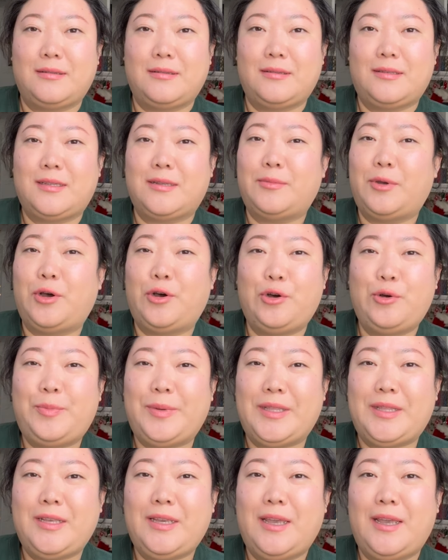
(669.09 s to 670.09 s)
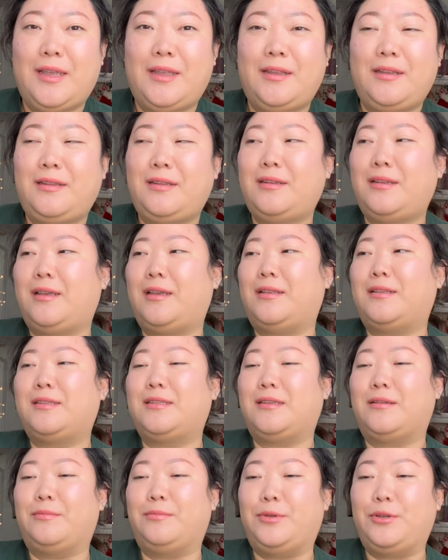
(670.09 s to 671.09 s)
some hope at the end and
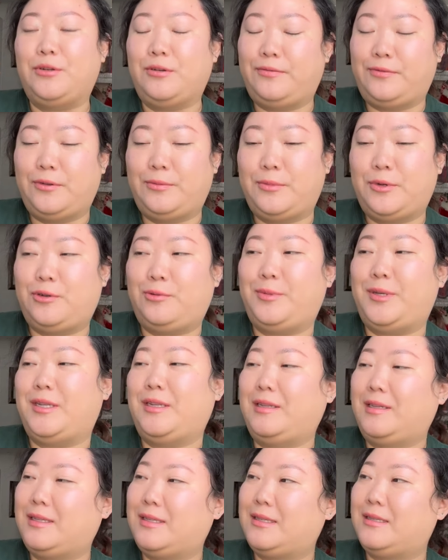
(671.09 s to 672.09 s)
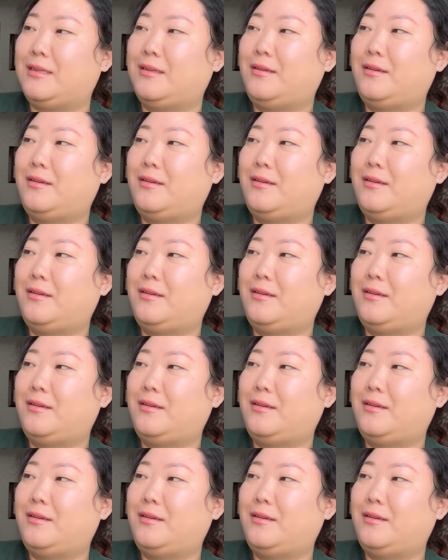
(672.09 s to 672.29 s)
some beautiful moments,